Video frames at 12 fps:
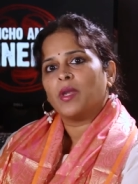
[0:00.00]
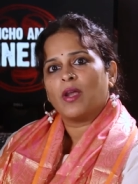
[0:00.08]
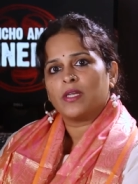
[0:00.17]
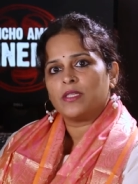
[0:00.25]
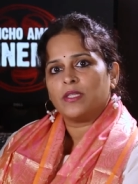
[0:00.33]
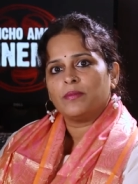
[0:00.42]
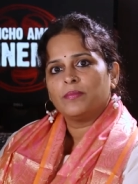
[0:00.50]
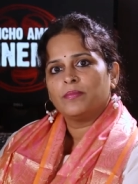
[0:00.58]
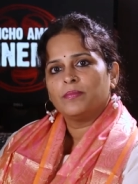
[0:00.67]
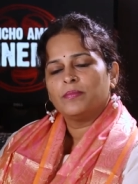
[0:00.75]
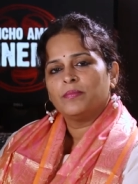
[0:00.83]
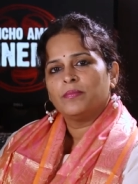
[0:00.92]
Marathi.
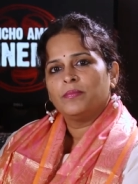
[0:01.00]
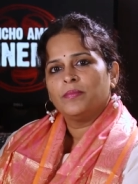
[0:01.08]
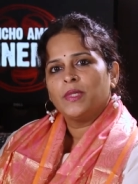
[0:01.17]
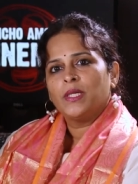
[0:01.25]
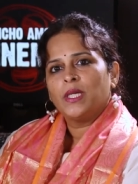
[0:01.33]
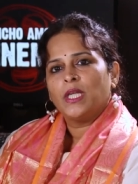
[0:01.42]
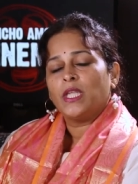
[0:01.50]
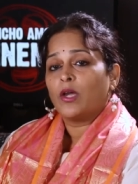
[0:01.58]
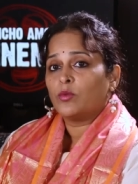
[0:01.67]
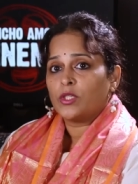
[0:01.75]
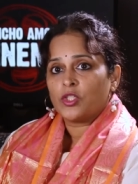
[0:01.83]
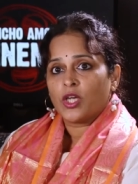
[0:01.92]

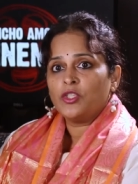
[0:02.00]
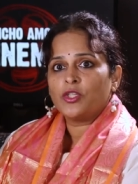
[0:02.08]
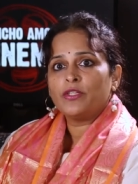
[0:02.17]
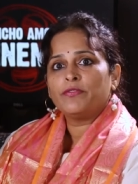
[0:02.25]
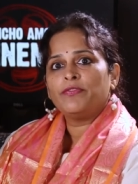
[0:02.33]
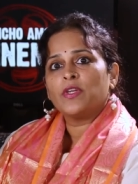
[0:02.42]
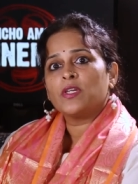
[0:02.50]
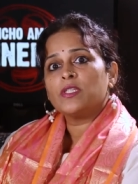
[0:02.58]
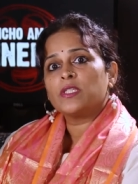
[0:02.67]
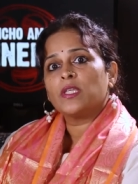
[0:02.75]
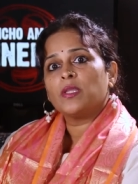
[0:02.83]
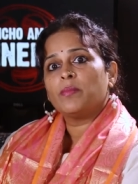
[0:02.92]
Now the judge
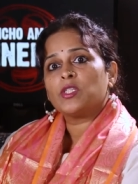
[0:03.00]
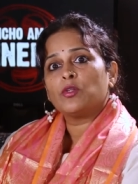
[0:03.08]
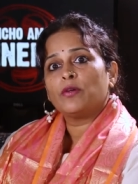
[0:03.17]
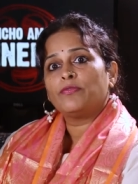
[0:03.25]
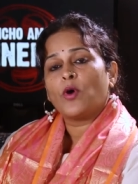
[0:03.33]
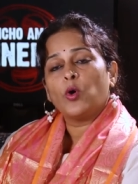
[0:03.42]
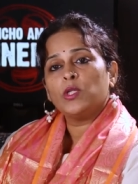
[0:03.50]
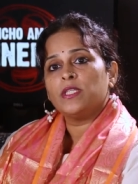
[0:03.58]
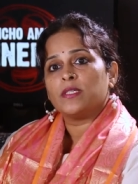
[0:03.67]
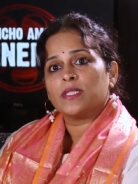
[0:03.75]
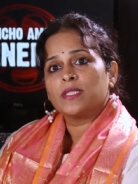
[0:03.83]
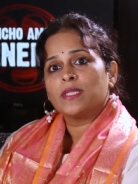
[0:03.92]
interferes in the middle of all
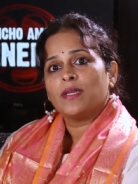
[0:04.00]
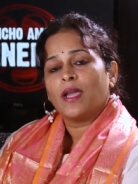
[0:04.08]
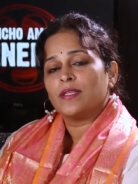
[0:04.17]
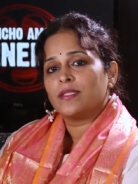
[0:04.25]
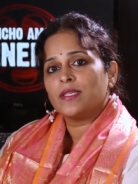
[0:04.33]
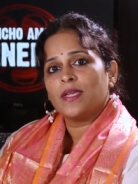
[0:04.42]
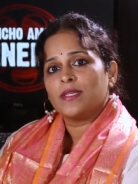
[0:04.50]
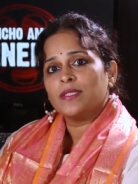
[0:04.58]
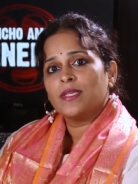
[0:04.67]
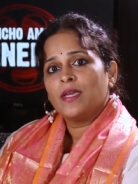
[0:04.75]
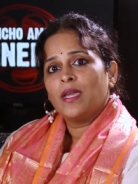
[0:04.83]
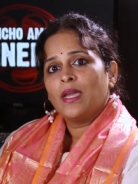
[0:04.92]
this and
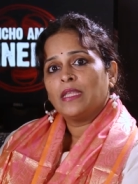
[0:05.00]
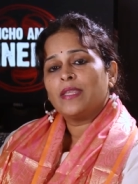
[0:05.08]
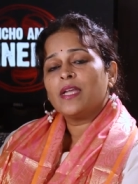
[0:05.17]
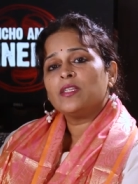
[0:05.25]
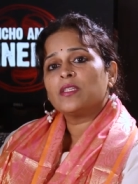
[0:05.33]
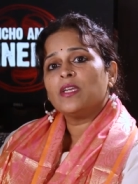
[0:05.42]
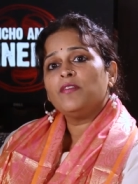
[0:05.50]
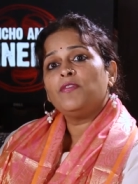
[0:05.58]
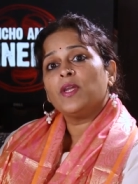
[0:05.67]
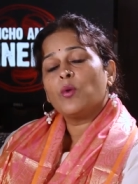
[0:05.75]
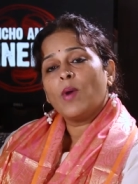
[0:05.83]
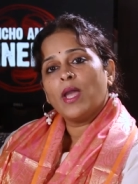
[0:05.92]
says that if
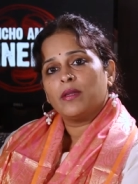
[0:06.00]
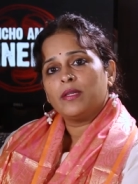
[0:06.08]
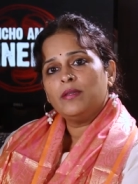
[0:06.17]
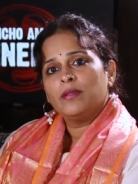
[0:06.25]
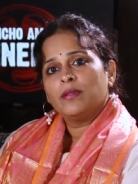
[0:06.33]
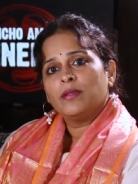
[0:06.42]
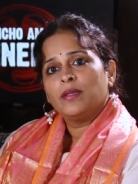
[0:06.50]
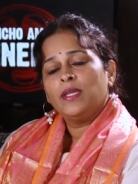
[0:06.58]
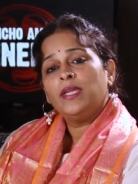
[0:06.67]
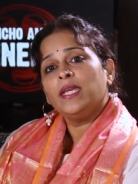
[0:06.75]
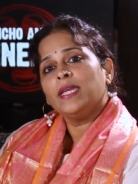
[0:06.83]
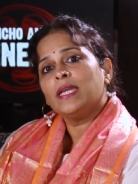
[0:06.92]
required,
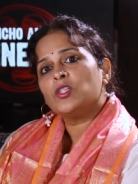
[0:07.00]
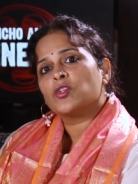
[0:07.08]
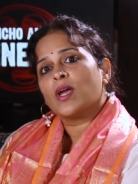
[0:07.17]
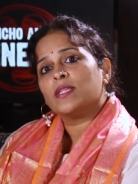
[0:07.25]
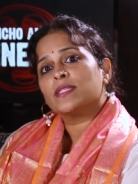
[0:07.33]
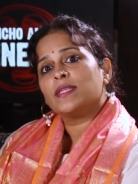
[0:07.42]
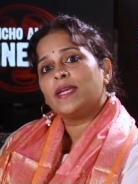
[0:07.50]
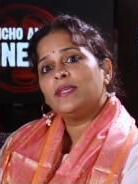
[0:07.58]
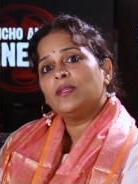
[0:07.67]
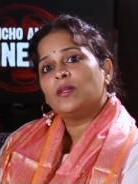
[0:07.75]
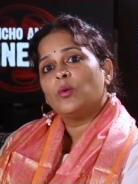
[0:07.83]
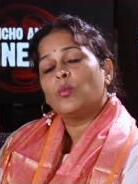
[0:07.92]
he can
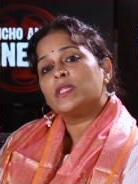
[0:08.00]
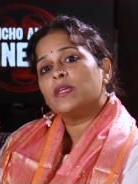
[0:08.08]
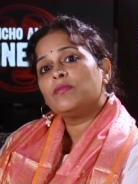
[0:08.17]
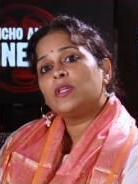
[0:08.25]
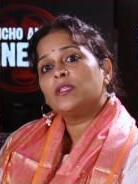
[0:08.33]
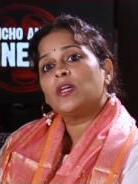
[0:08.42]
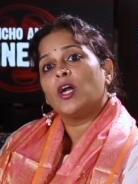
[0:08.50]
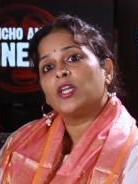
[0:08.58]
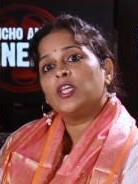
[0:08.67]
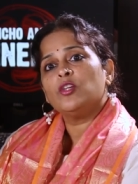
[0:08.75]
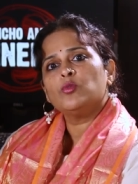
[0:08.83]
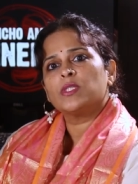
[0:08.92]
translate whatever the
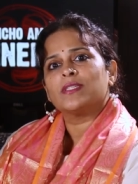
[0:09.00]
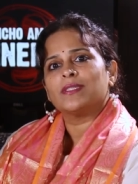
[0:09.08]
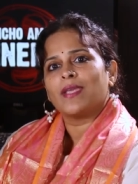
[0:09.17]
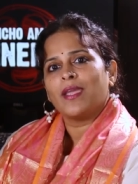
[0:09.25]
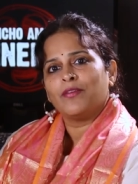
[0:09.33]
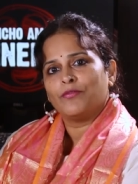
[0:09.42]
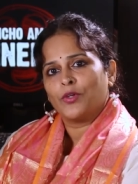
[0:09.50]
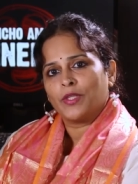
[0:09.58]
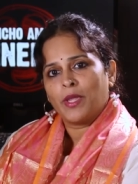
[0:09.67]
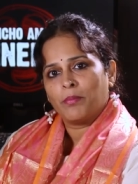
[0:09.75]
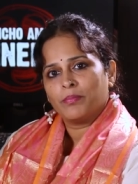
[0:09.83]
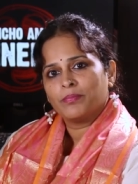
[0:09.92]
accused is saying for them.